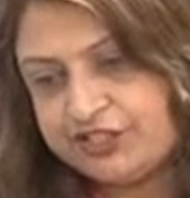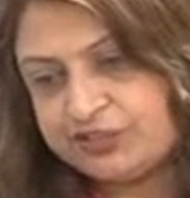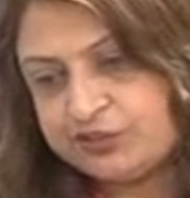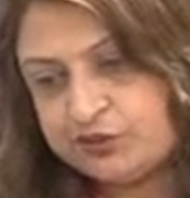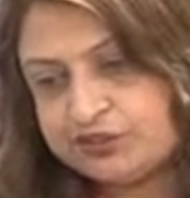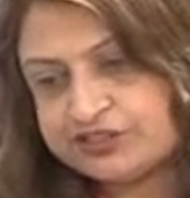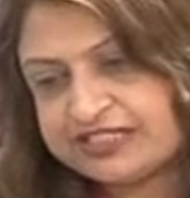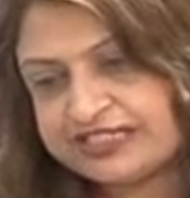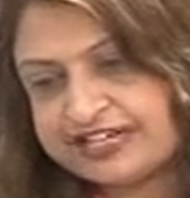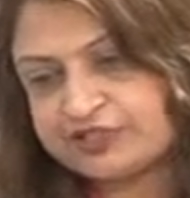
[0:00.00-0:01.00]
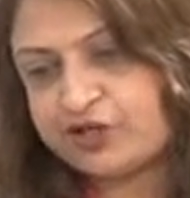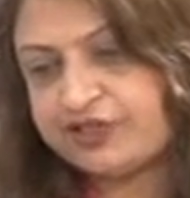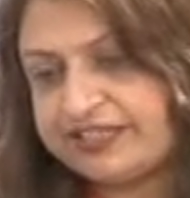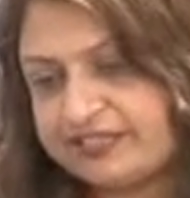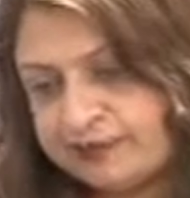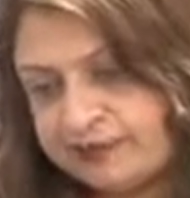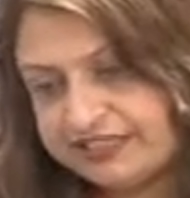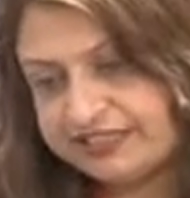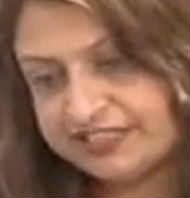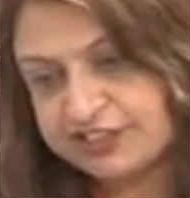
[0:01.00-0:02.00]
Use electronic
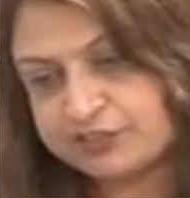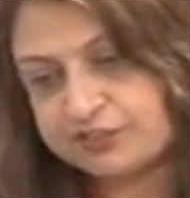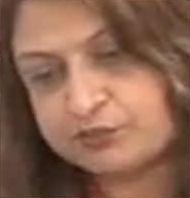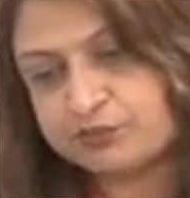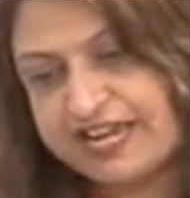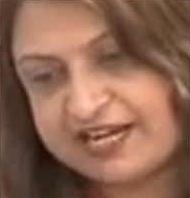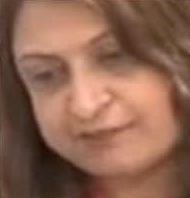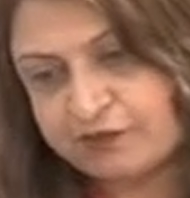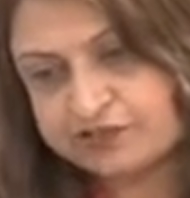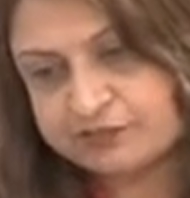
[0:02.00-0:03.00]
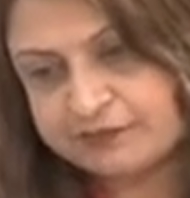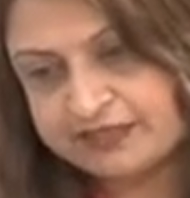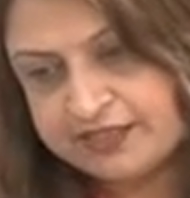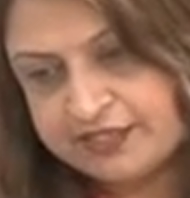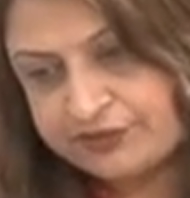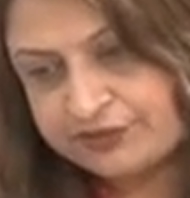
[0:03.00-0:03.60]
communications where possible